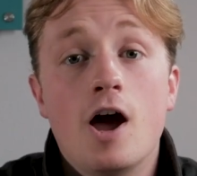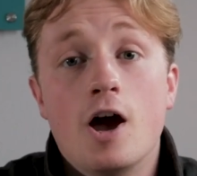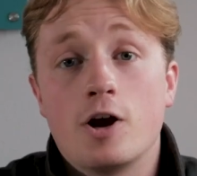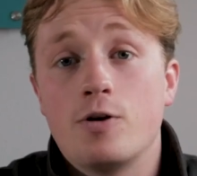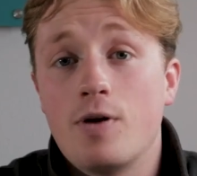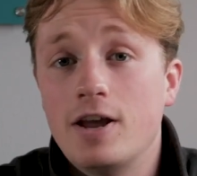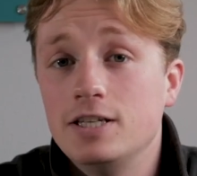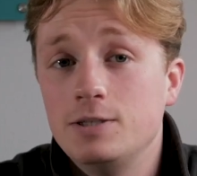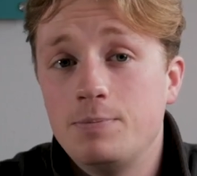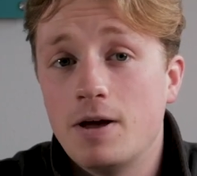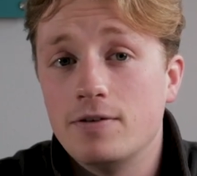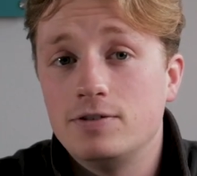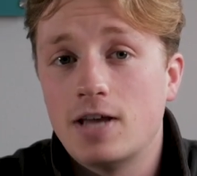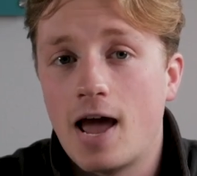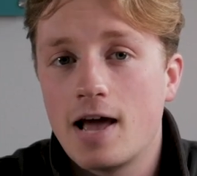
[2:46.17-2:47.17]
A crazy bit
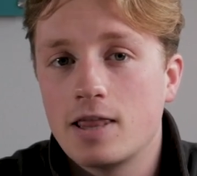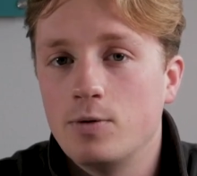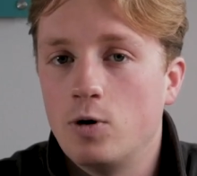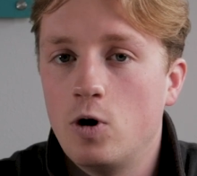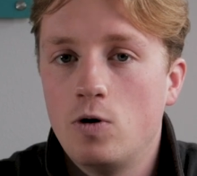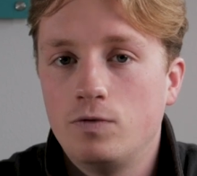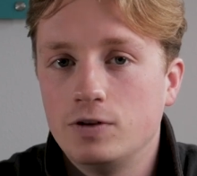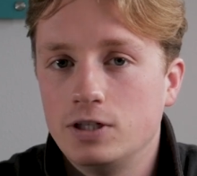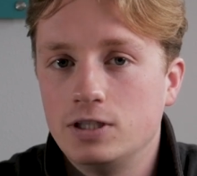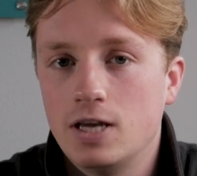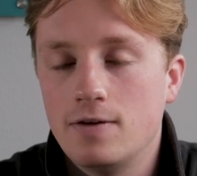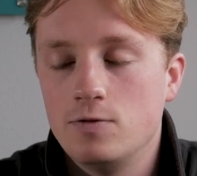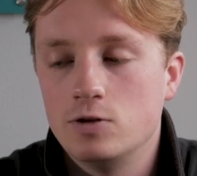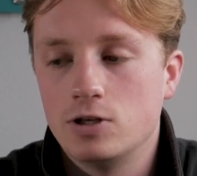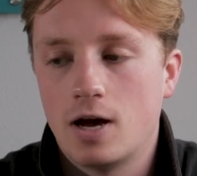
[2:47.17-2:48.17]
of tech that will hopefully
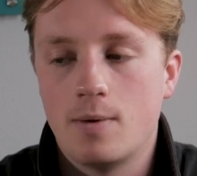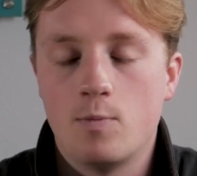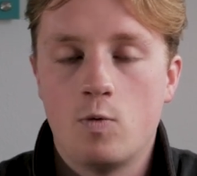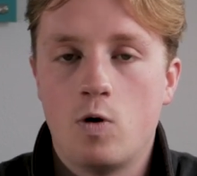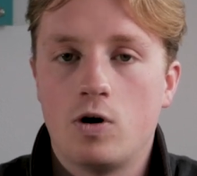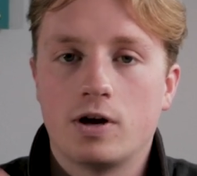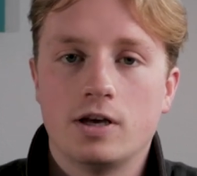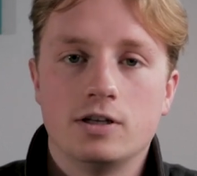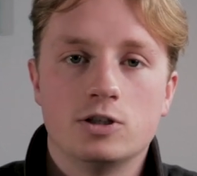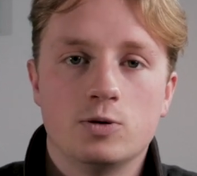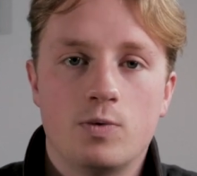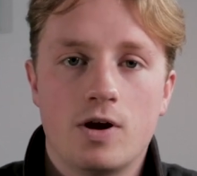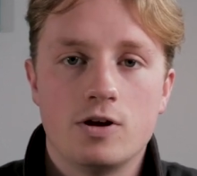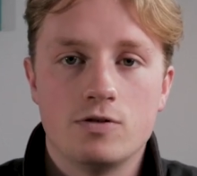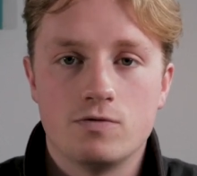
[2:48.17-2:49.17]
save you time walking to
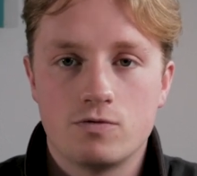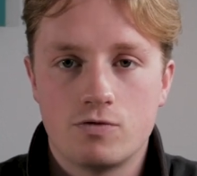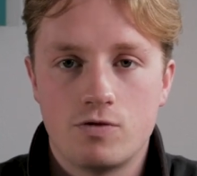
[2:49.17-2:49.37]
where you've